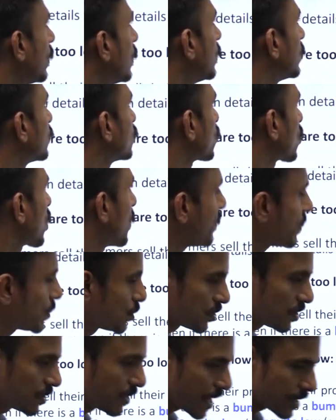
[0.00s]
So coming
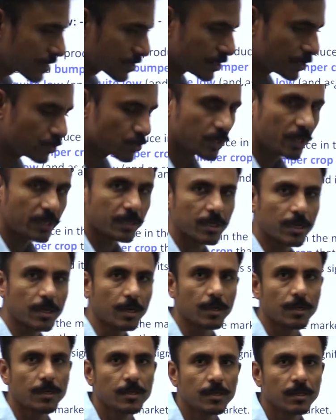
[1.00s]
to the next news
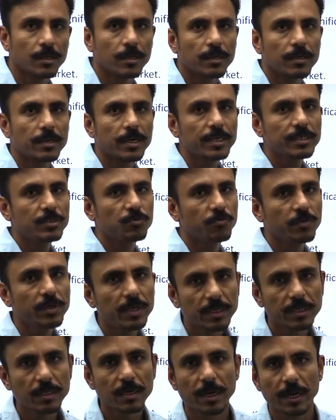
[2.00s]
article. Guys,
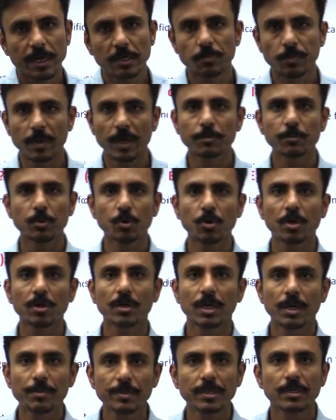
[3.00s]
we at ClatPrep do
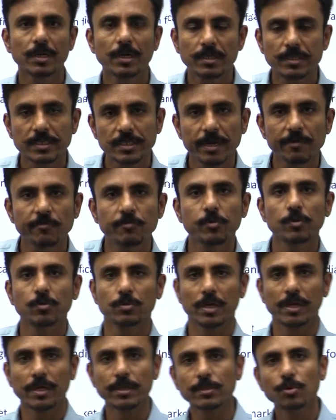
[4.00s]
not limit ourselves to
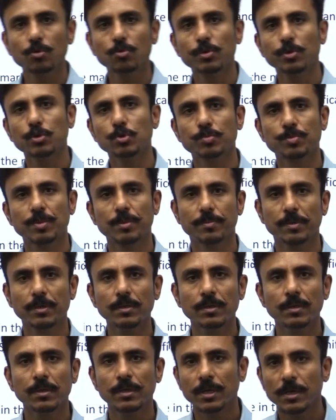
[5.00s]
the Hindu
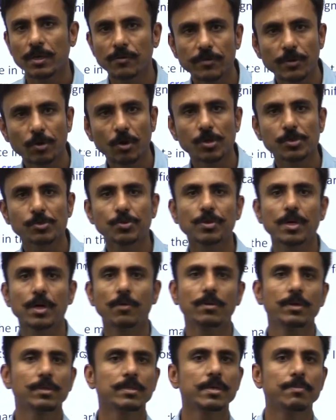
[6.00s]
newspaper. We also
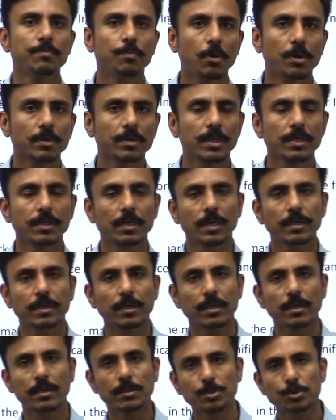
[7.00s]
cover the important
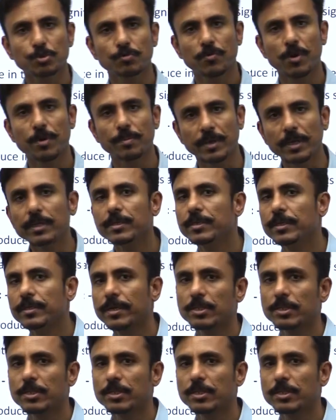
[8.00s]
articles from Indian